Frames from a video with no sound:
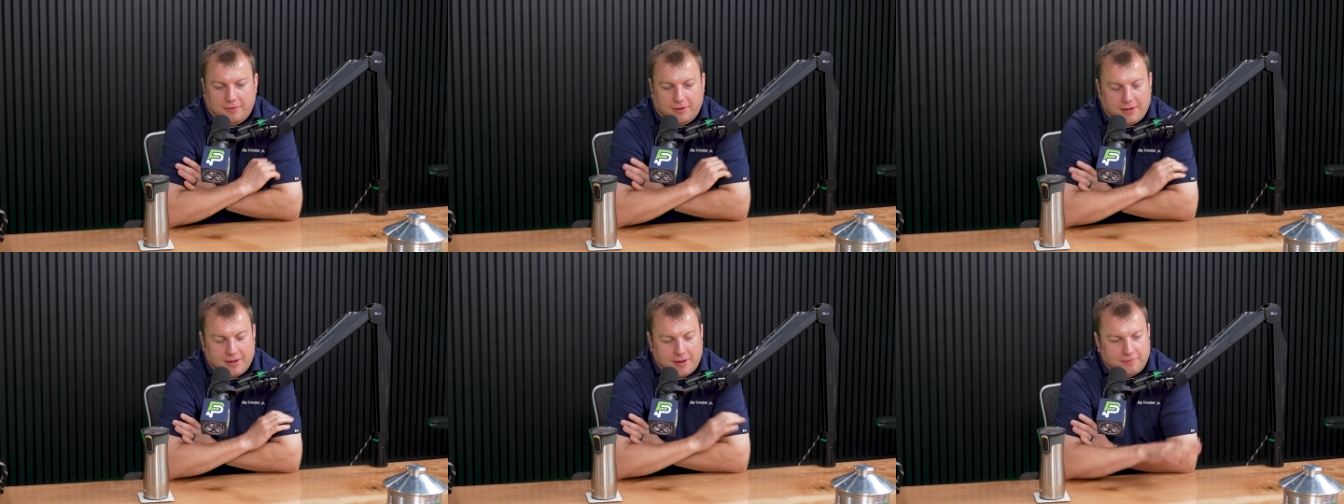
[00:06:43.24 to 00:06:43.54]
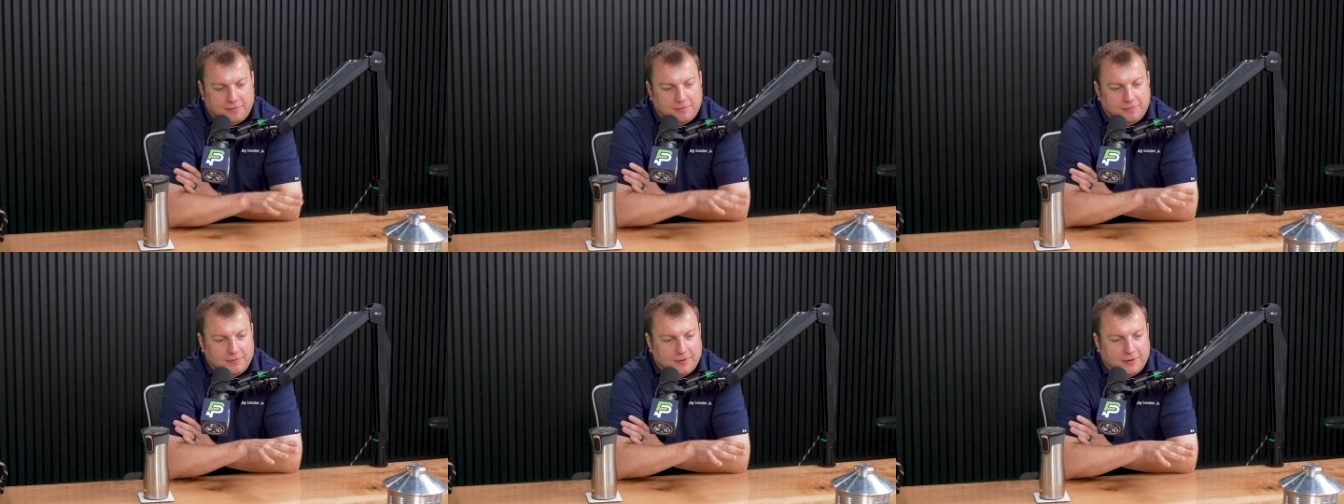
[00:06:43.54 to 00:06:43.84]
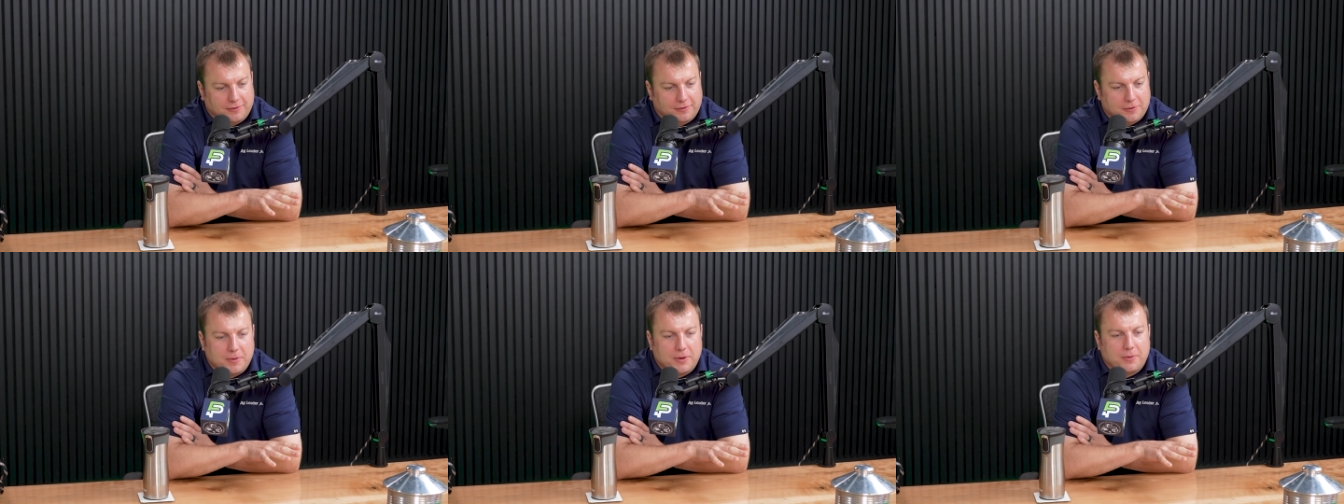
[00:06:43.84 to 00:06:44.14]
if
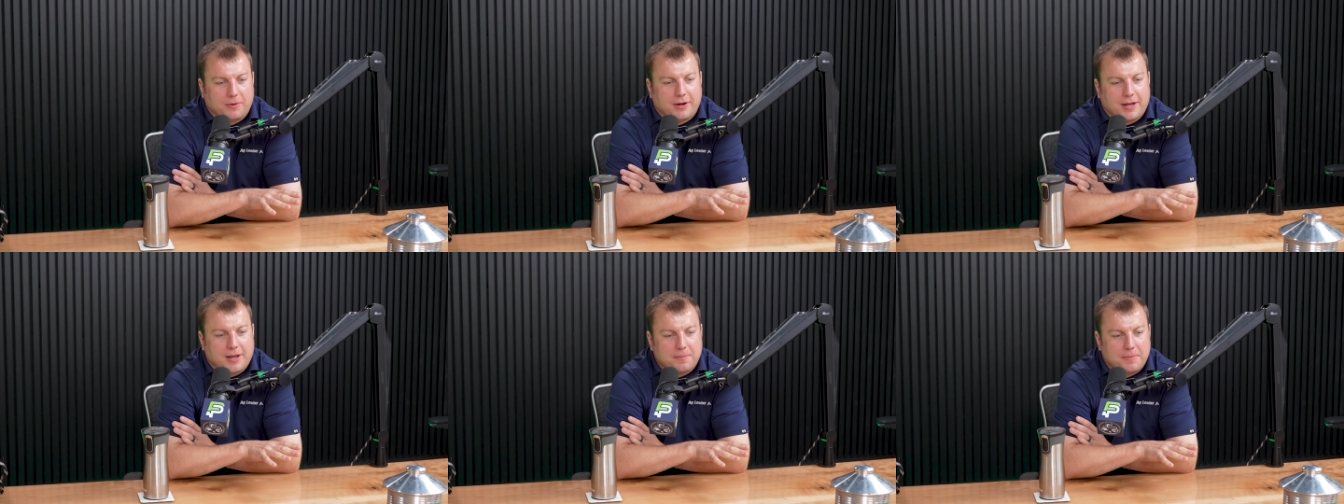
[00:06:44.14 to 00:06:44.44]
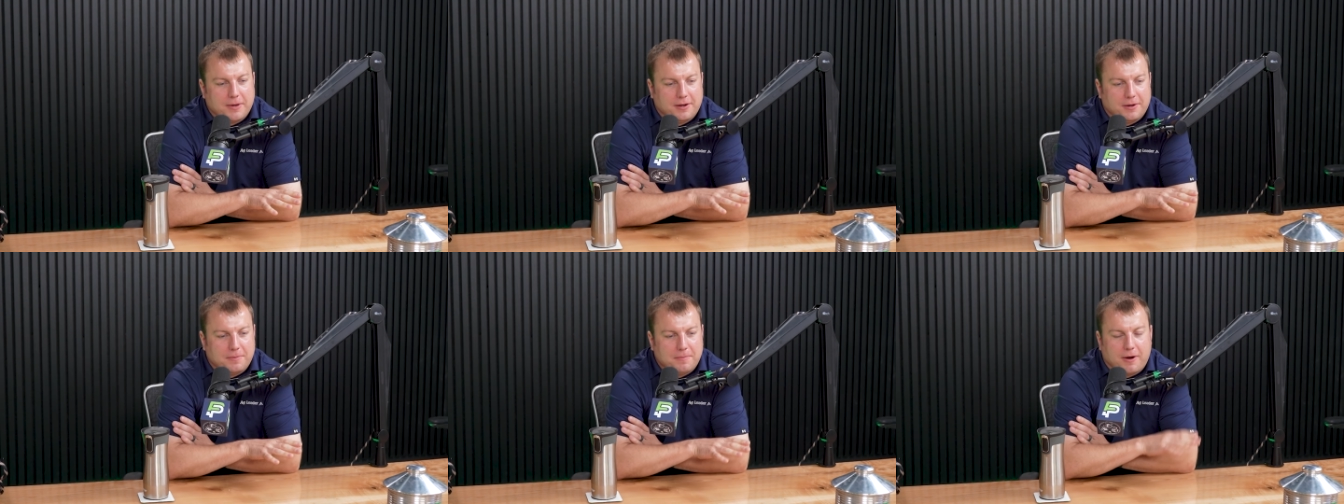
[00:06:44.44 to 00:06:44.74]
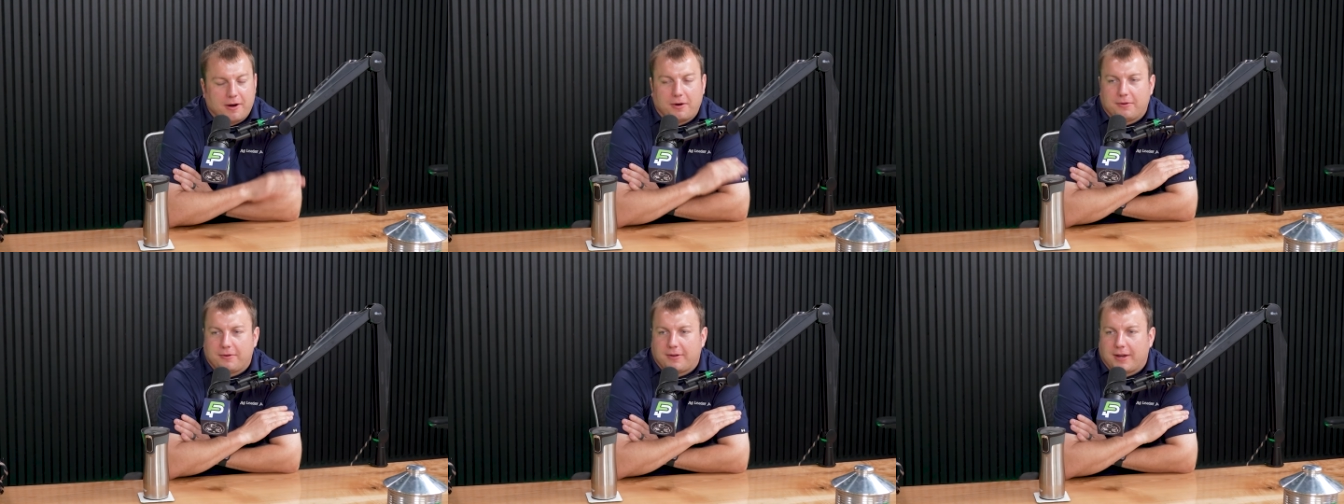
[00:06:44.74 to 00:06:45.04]
somebody were to come in
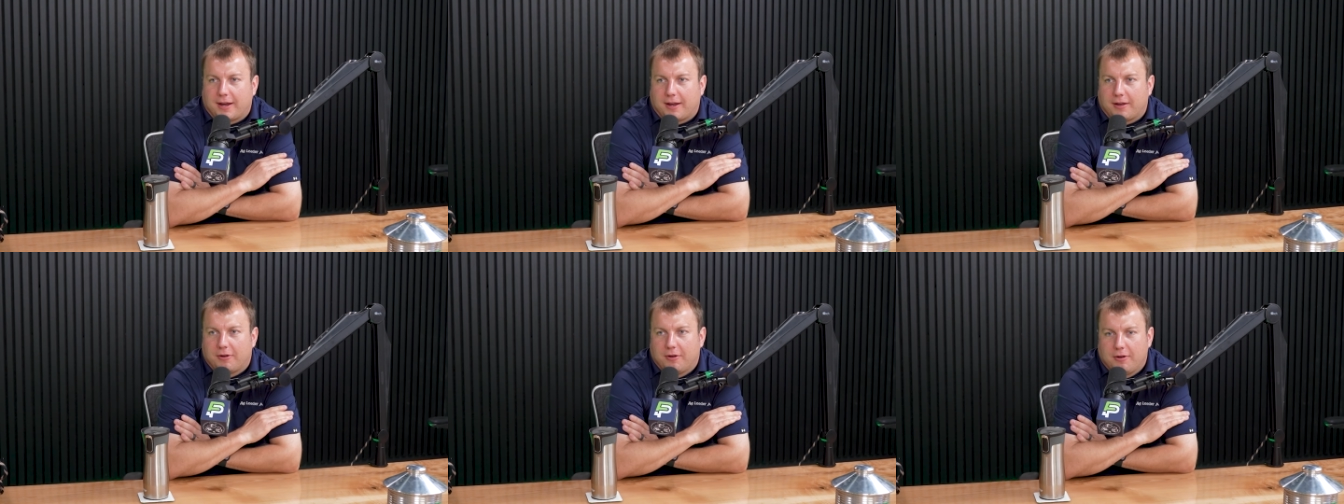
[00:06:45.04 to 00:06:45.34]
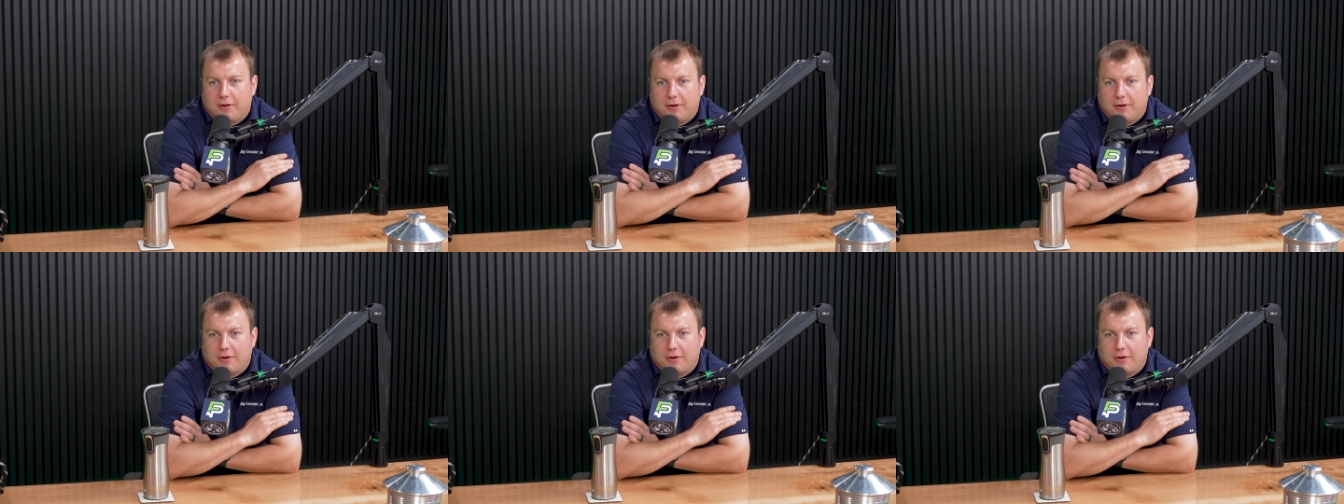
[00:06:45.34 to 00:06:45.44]
tomorrow and take